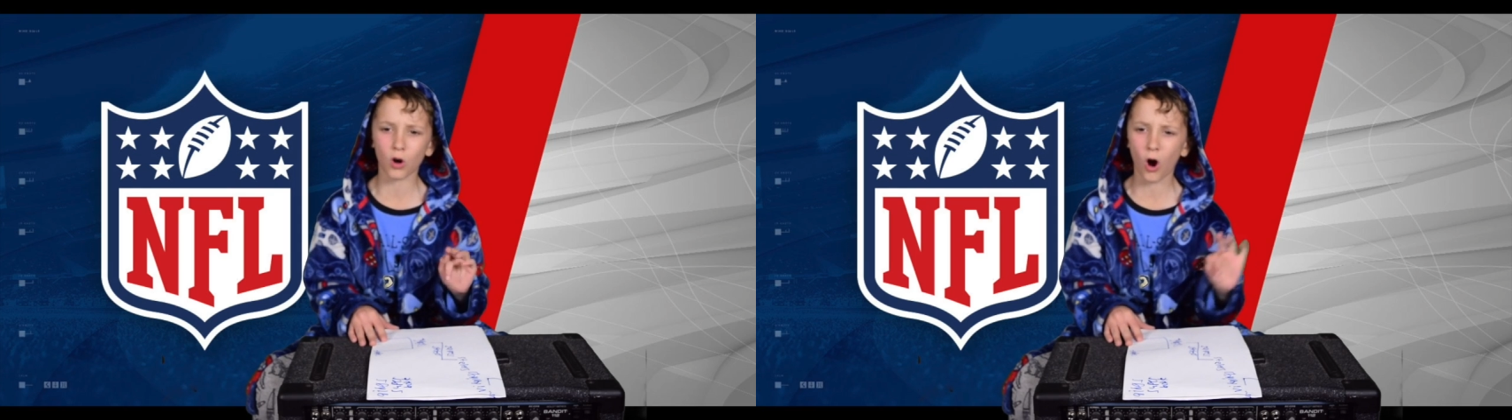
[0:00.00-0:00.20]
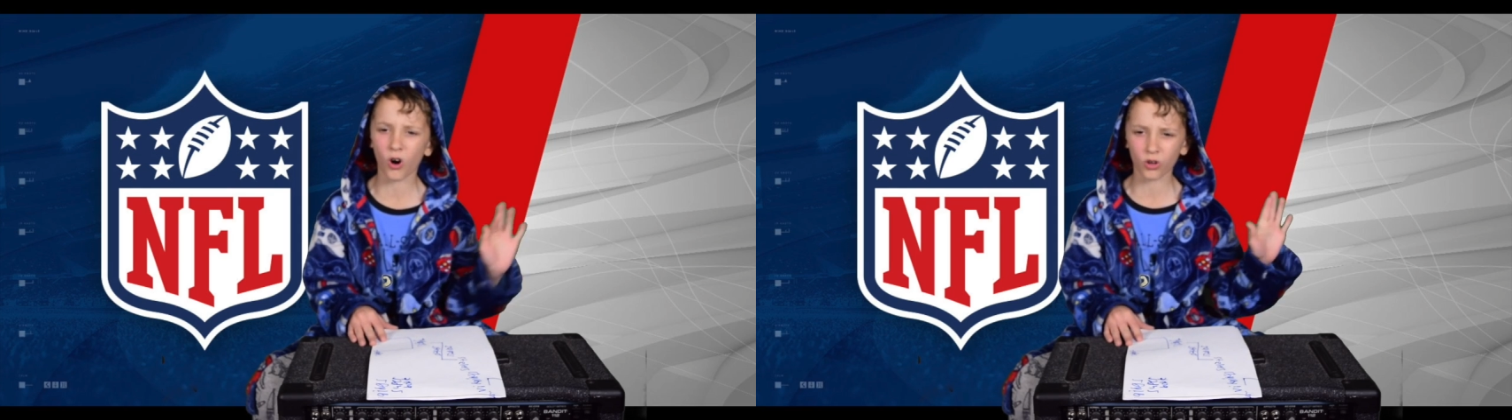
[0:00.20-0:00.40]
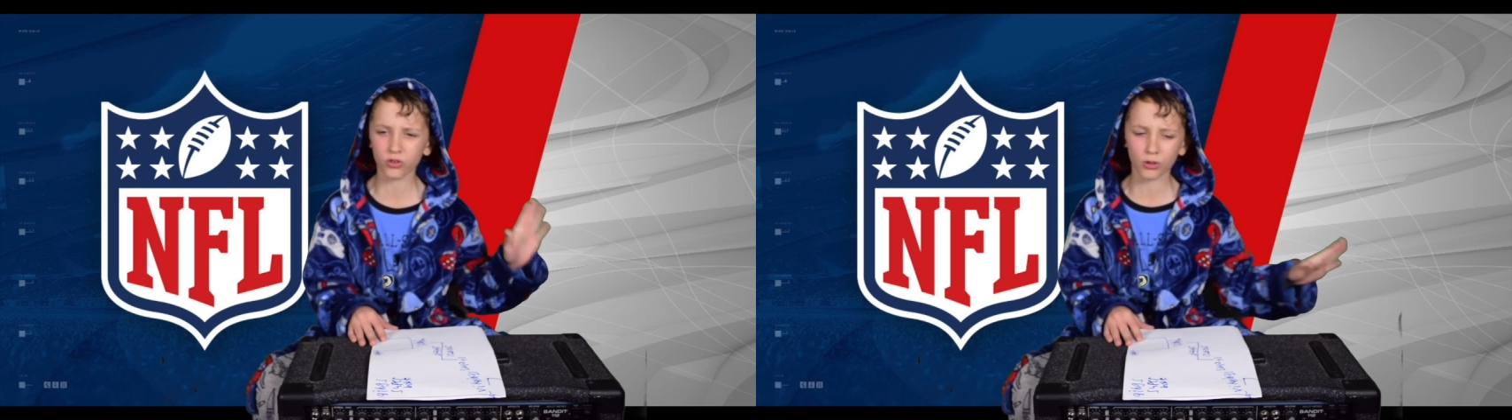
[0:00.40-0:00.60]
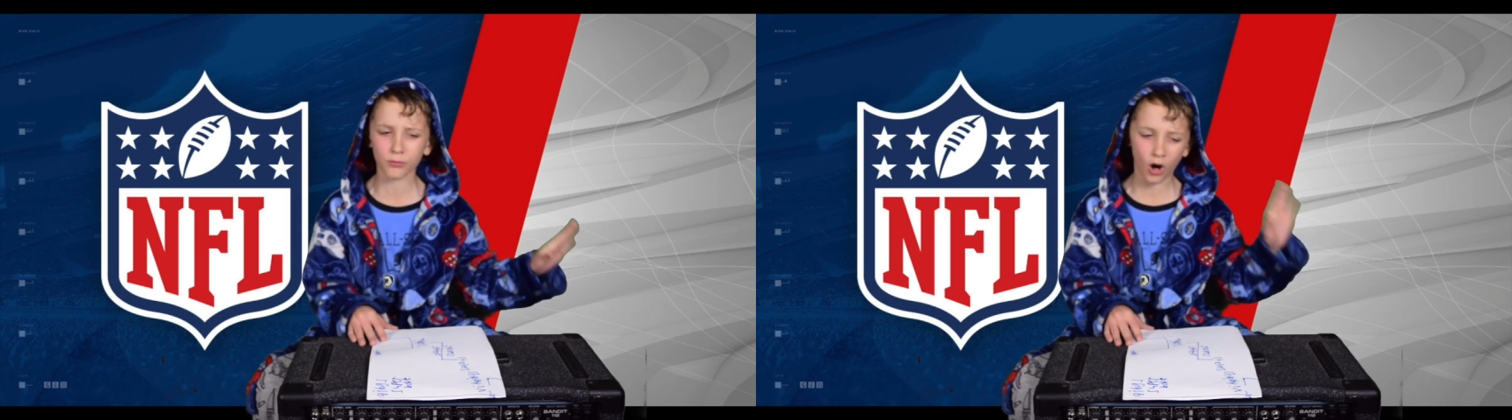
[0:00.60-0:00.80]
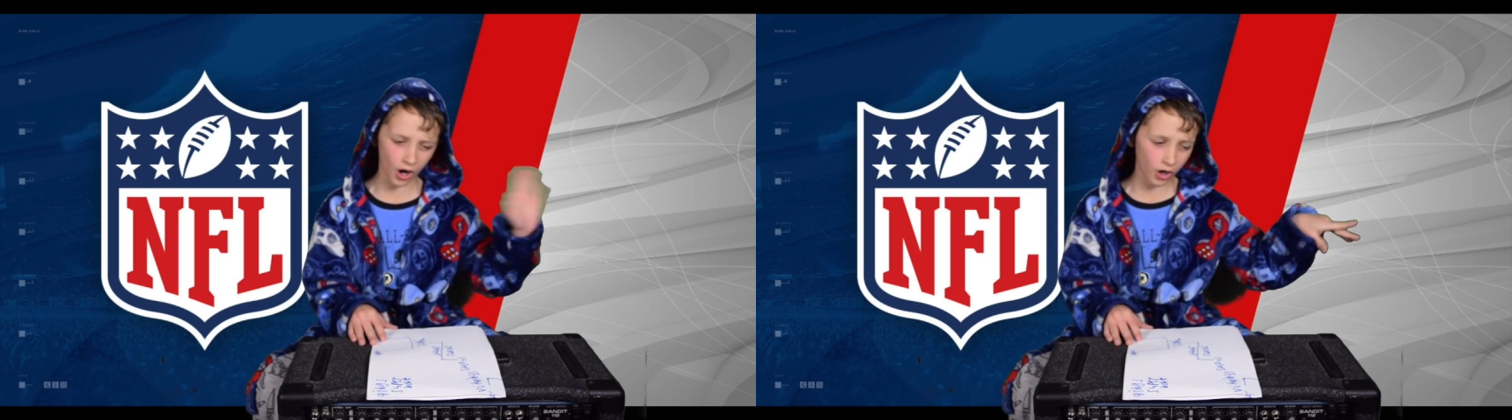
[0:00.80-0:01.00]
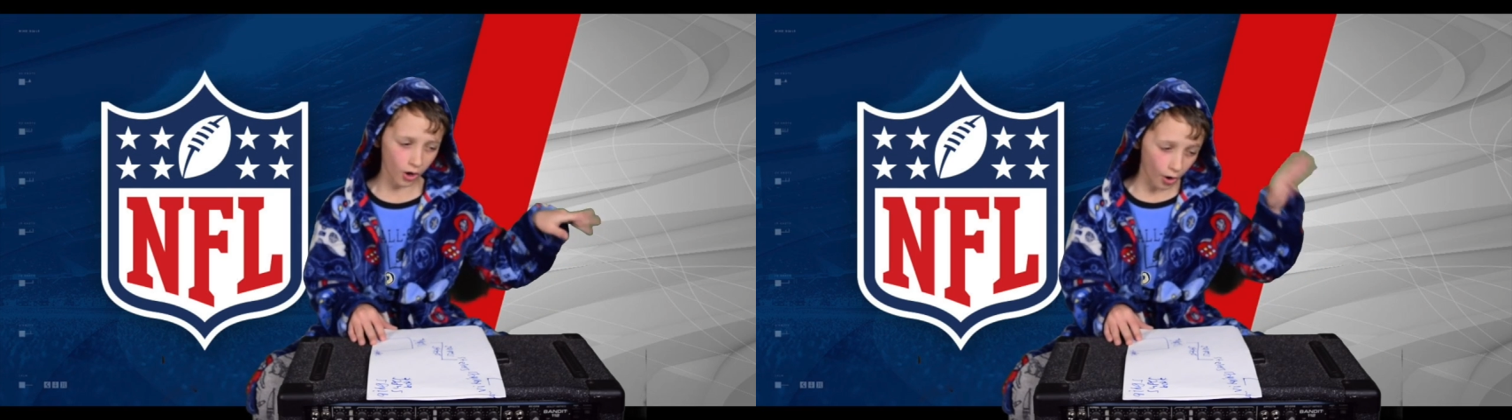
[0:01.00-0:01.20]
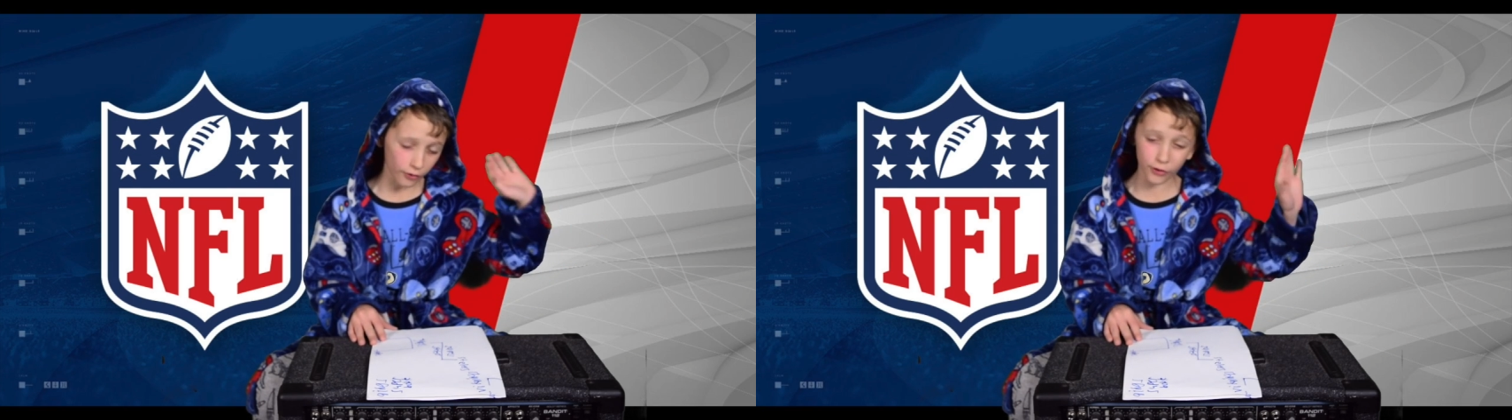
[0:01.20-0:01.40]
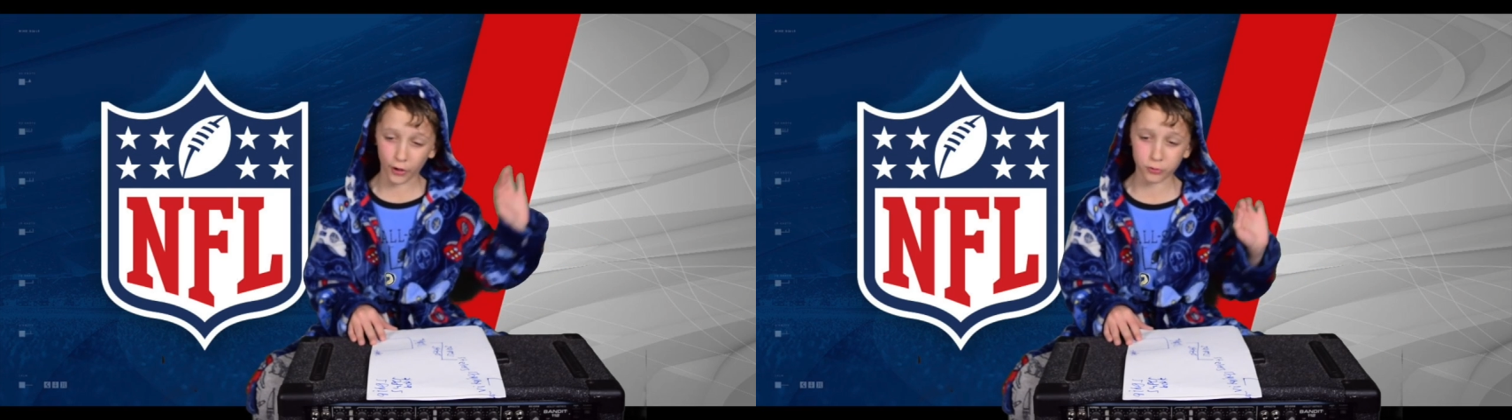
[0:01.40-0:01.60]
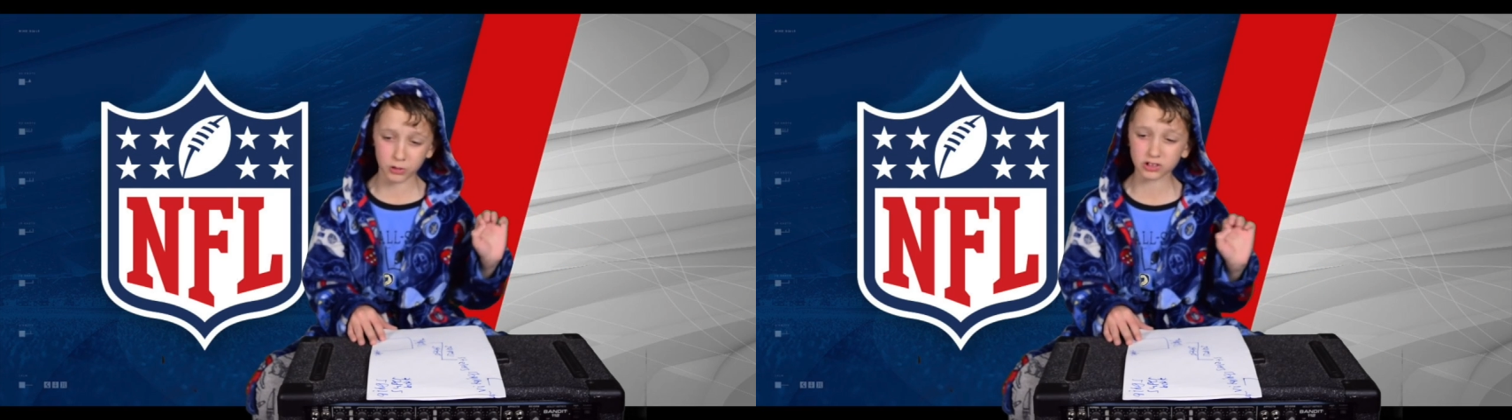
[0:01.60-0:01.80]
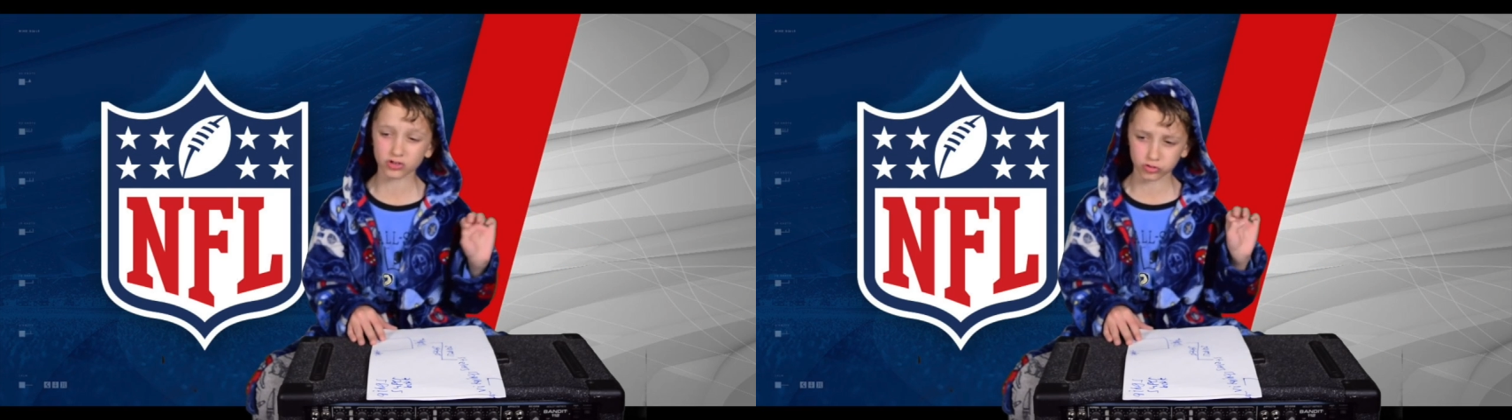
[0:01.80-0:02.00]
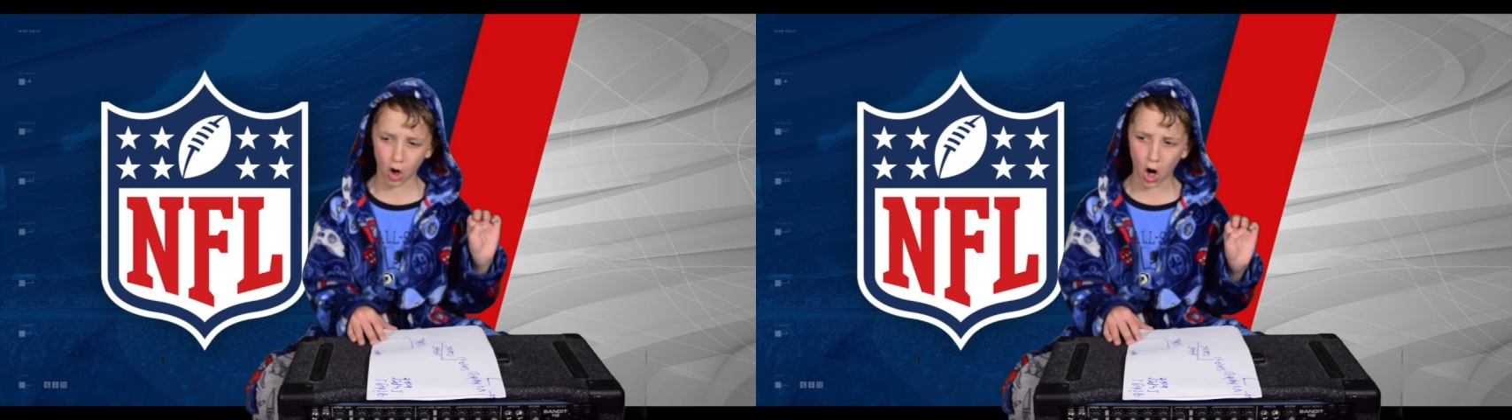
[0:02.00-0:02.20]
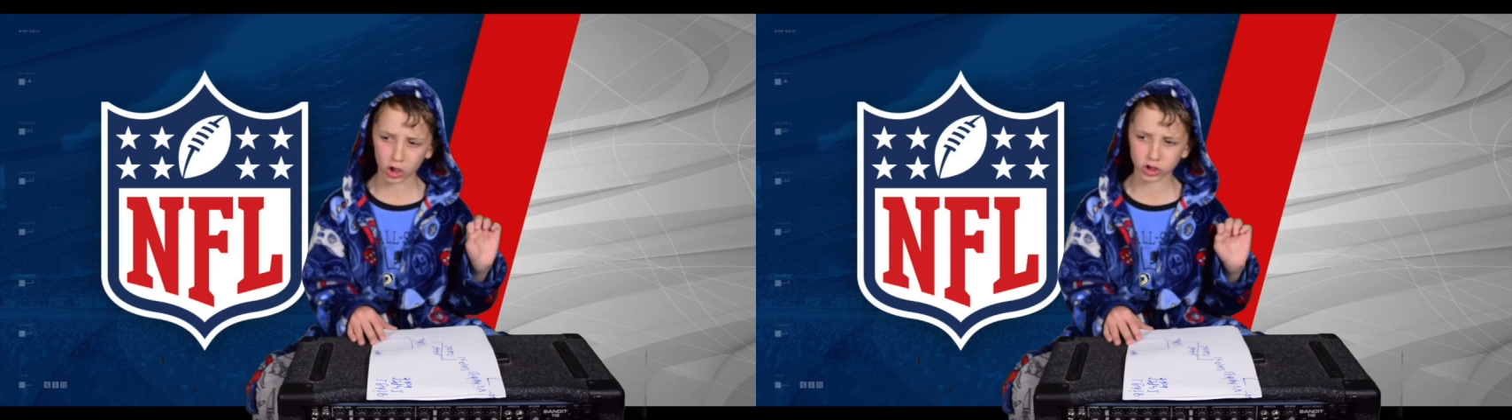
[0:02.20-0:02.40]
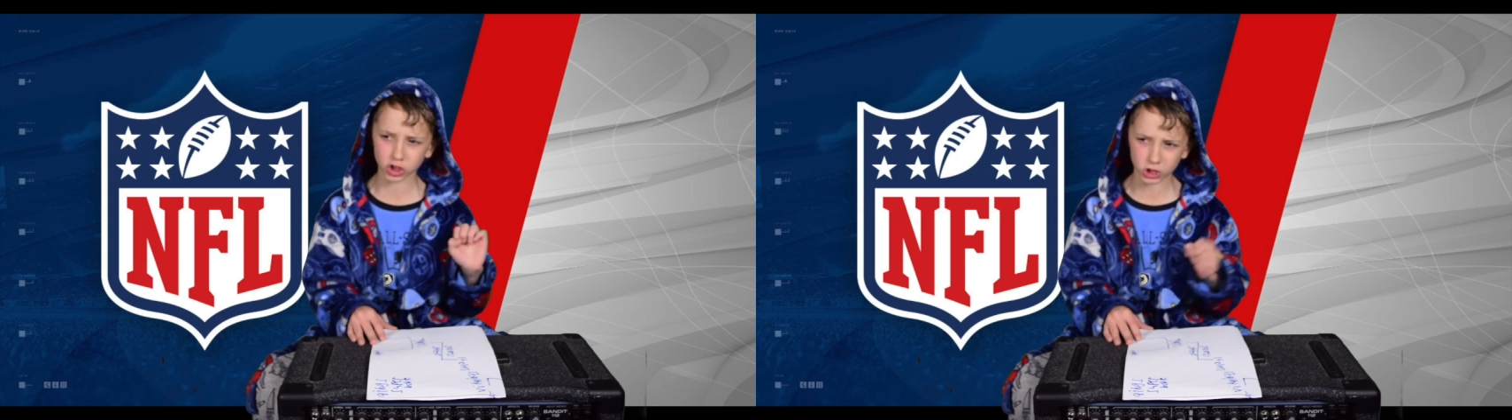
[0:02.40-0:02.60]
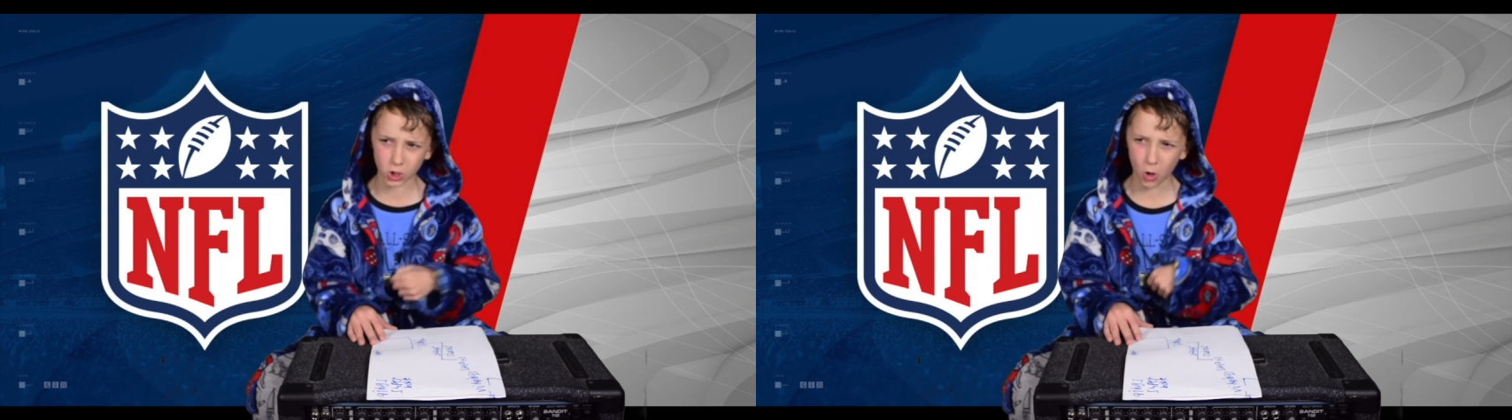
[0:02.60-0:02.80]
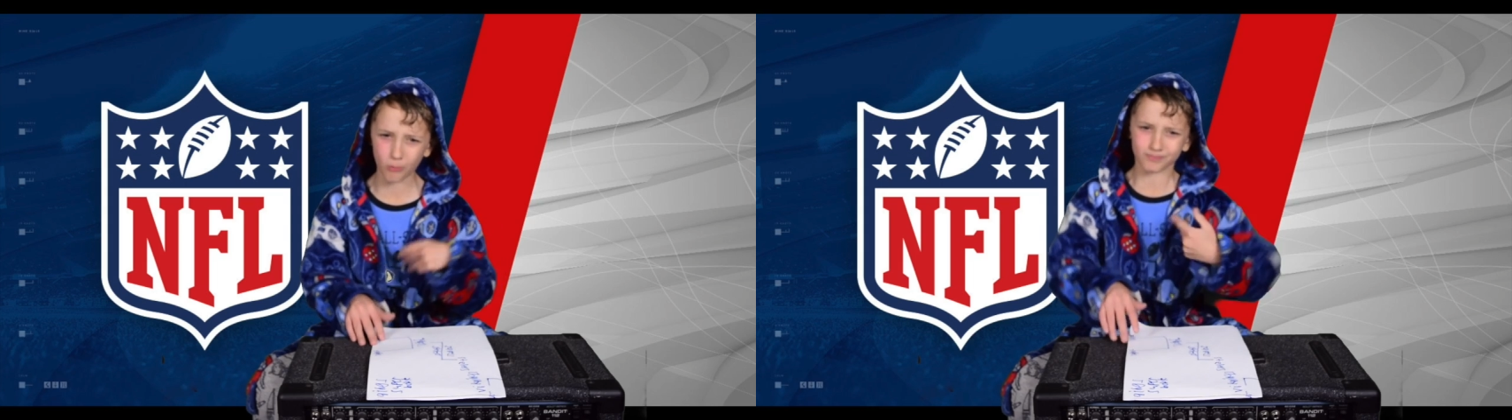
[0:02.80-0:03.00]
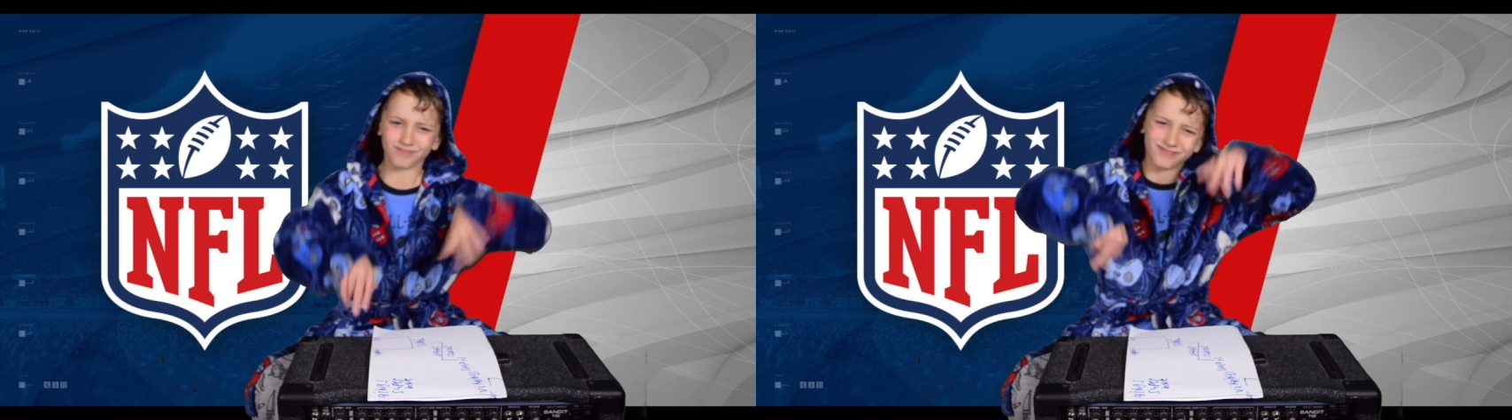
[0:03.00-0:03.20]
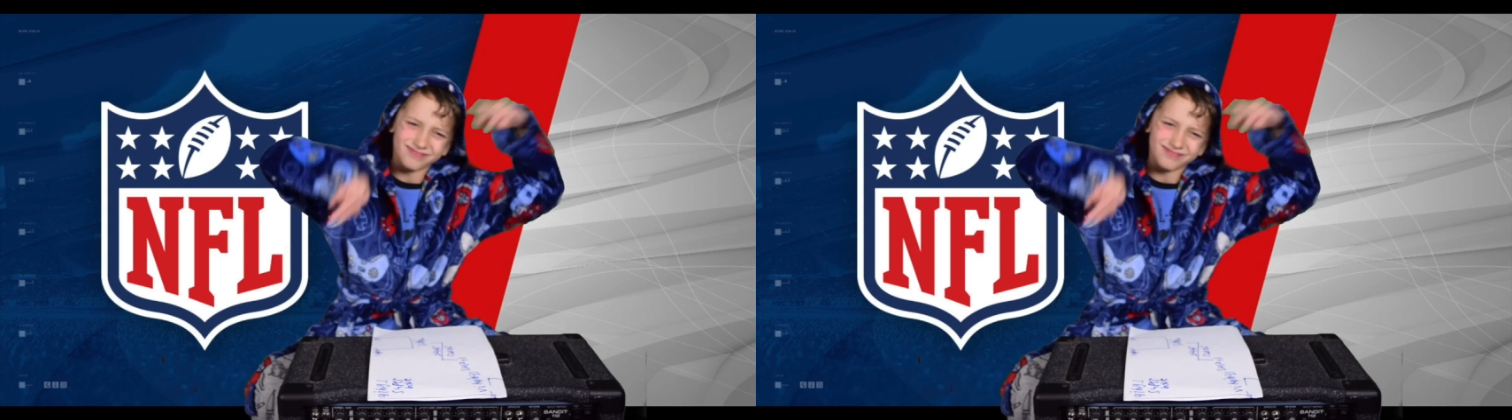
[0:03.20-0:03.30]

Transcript: other ones wrong. So